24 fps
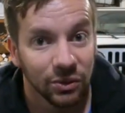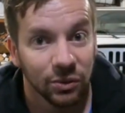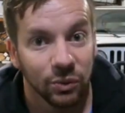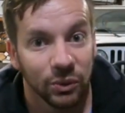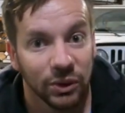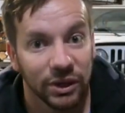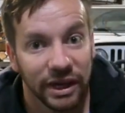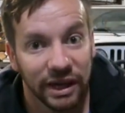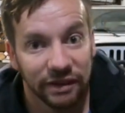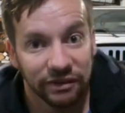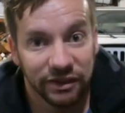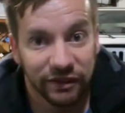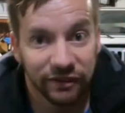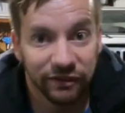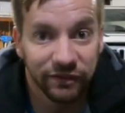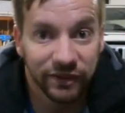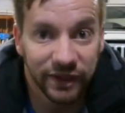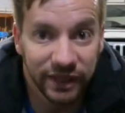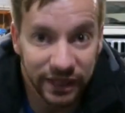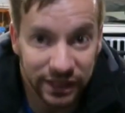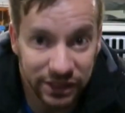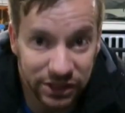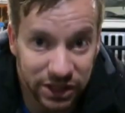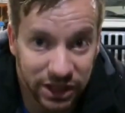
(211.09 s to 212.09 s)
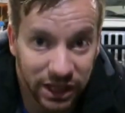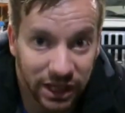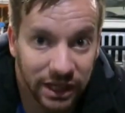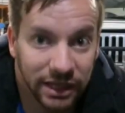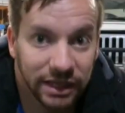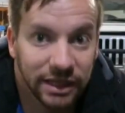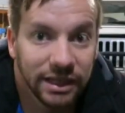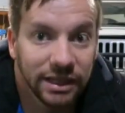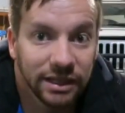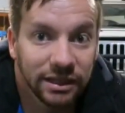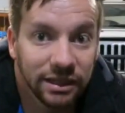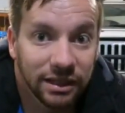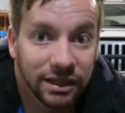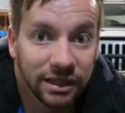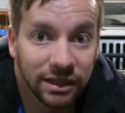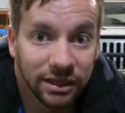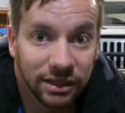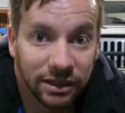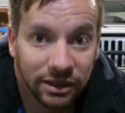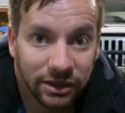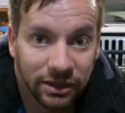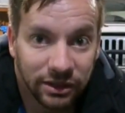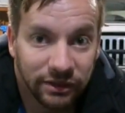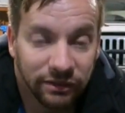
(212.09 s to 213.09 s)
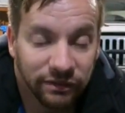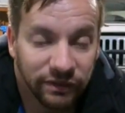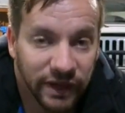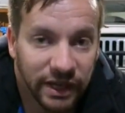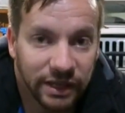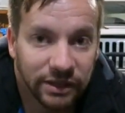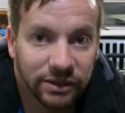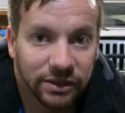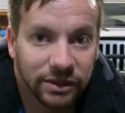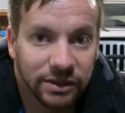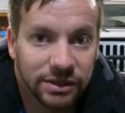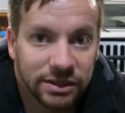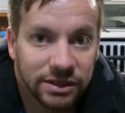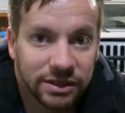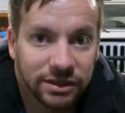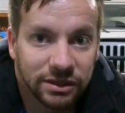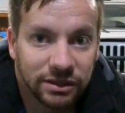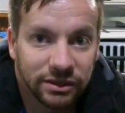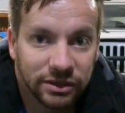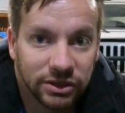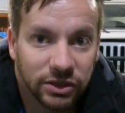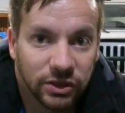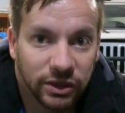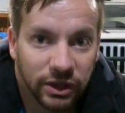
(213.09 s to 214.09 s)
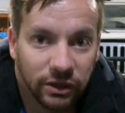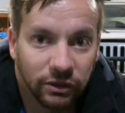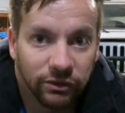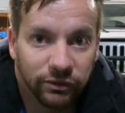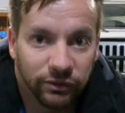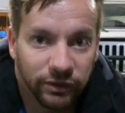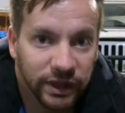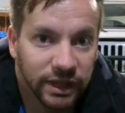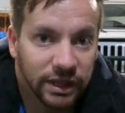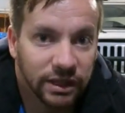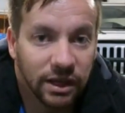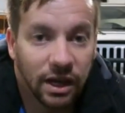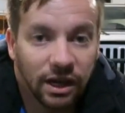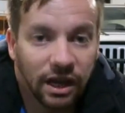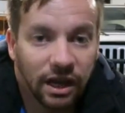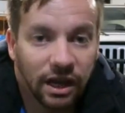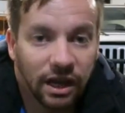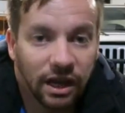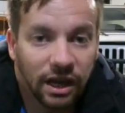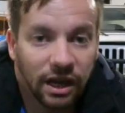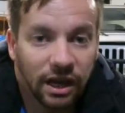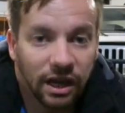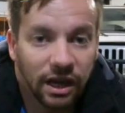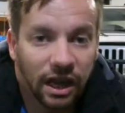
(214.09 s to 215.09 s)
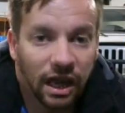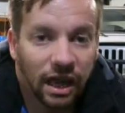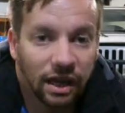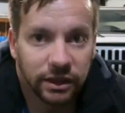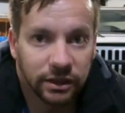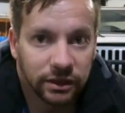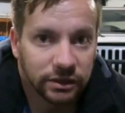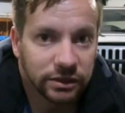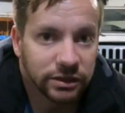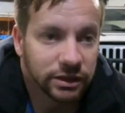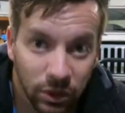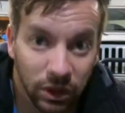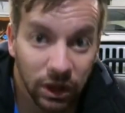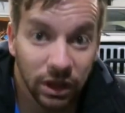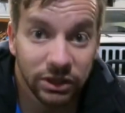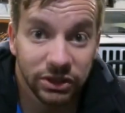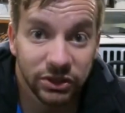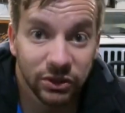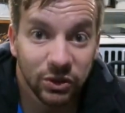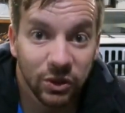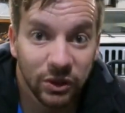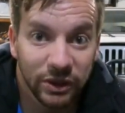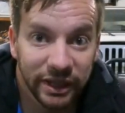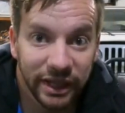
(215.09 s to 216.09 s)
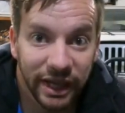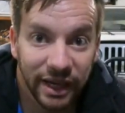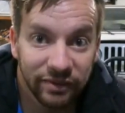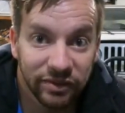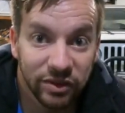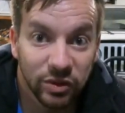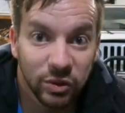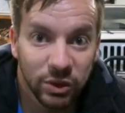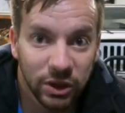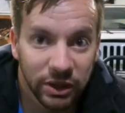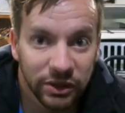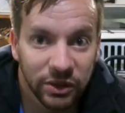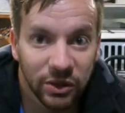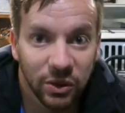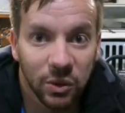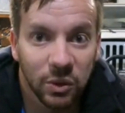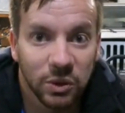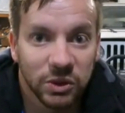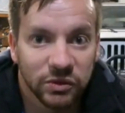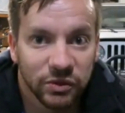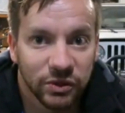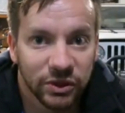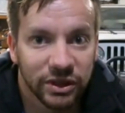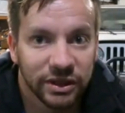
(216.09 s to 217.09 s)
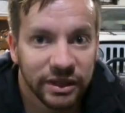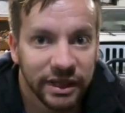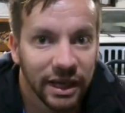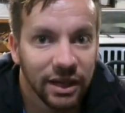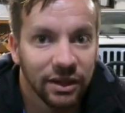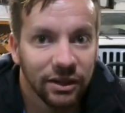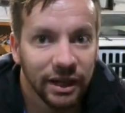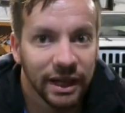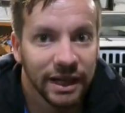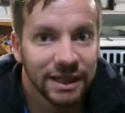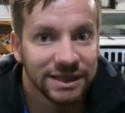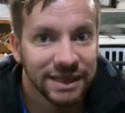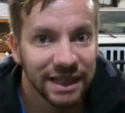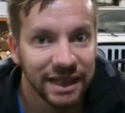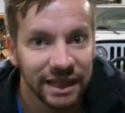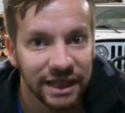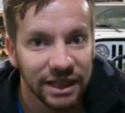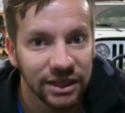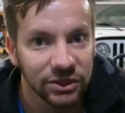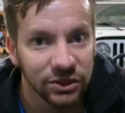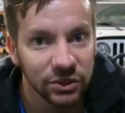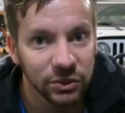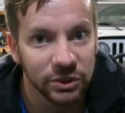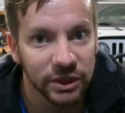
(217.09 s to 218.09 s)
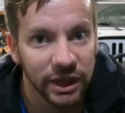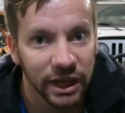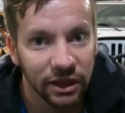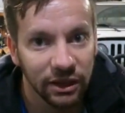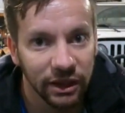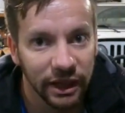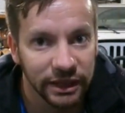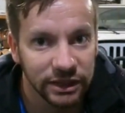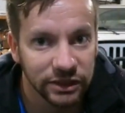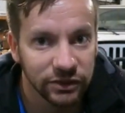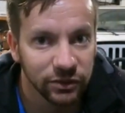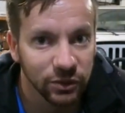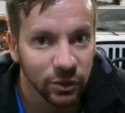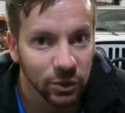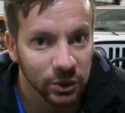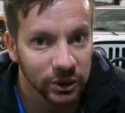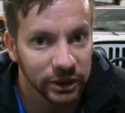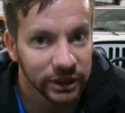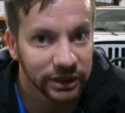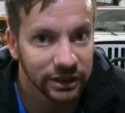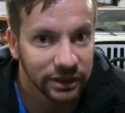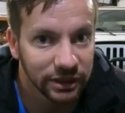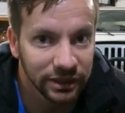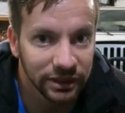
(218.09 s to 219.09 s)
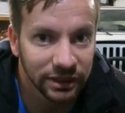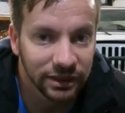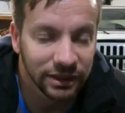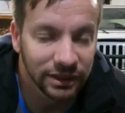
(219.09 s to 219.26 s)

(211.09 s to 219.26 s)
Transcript: We're gonna have to finish cutting the fenders so they'll fit the tires. We're also going to have to cut the holes for the tail lights and get new tail lights for it.